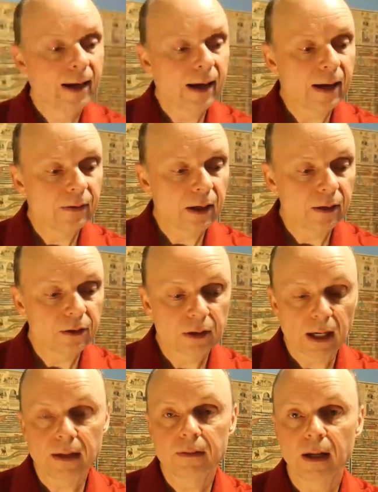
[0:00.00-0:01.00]
and they
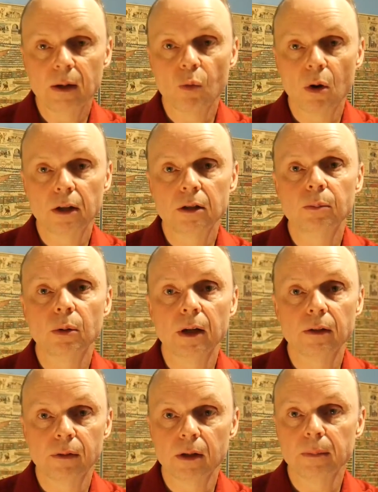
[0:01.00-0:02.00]
decide they want to put
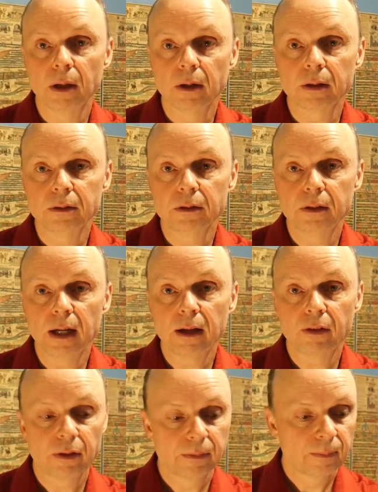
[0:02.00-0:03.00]
every American to
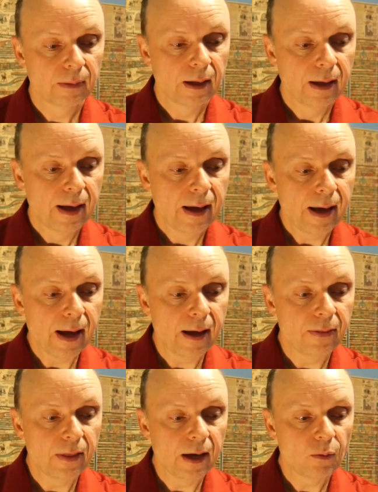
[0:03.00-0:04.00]
death.
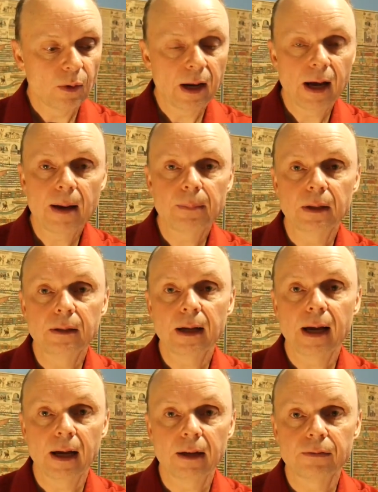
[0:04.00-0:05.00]
And then what happened
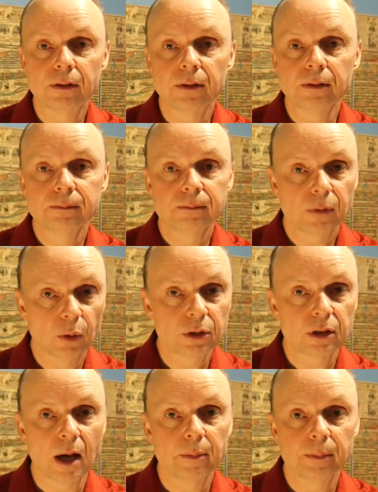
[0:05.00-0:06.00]
after
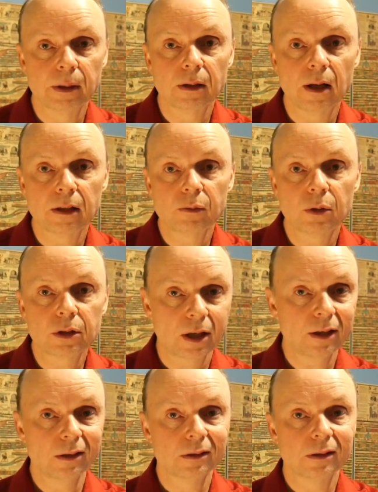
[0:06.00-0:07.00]
Osama bin Laden was
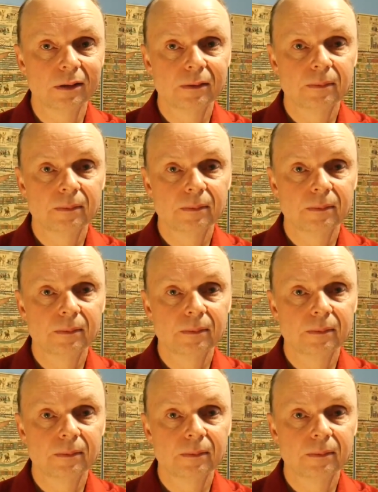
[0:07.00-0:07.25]
killed?